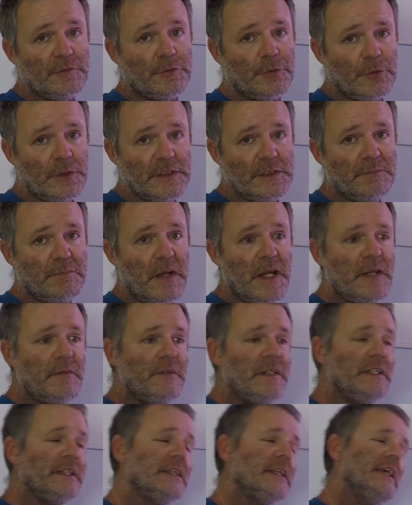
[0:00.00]
for these
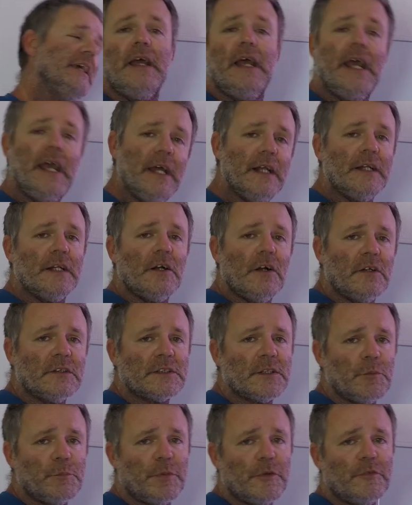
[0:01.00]
babies, and it
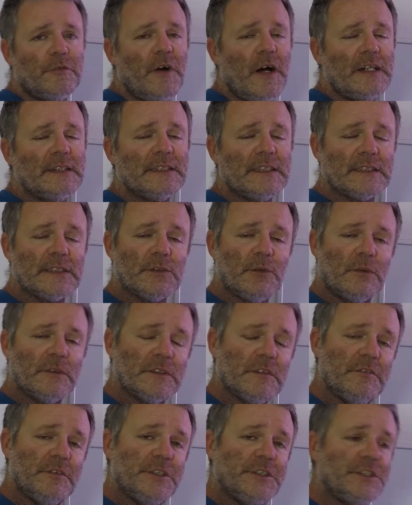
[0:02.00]
also provides a
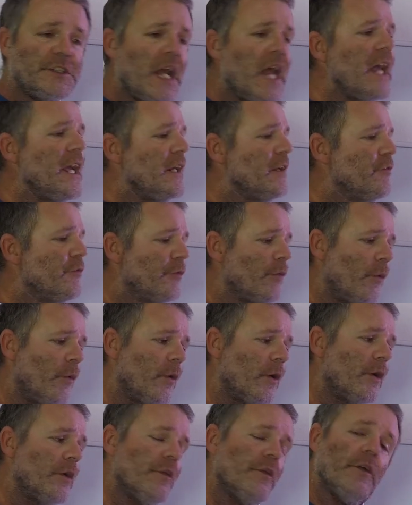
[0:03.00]
source of shade
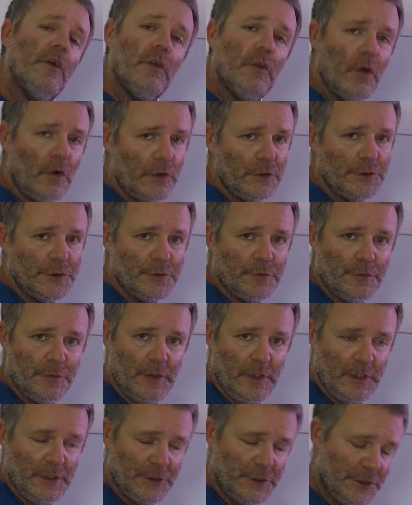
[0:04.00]
for the larger
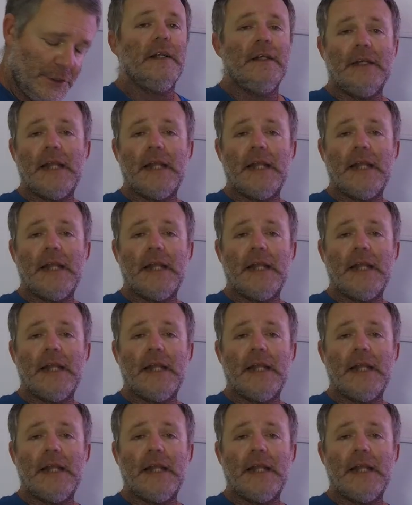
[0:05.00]
fish.